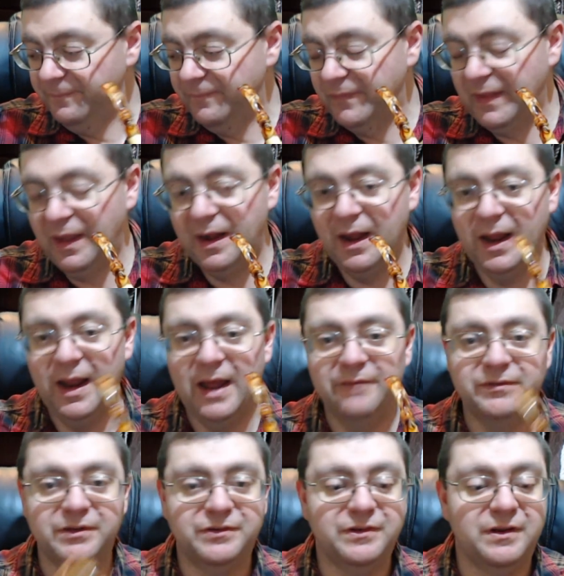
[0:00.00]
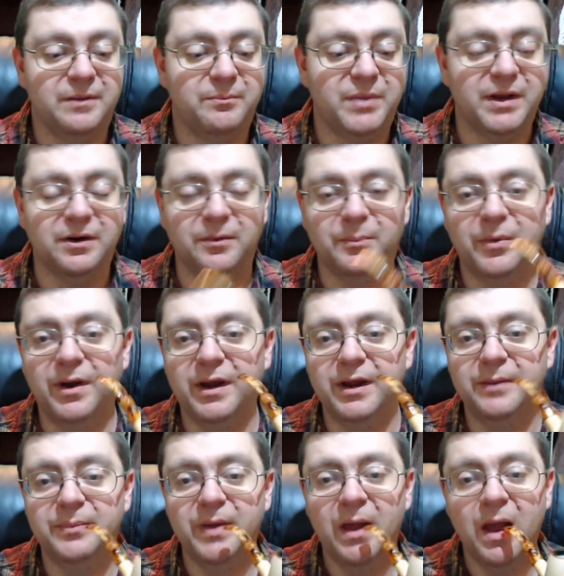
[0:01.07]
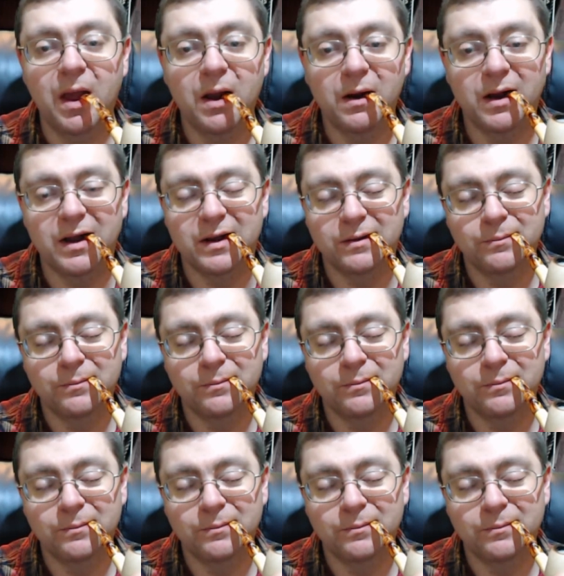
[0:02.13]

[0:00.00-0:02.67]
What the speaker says: And I have this in a bigger pipe, but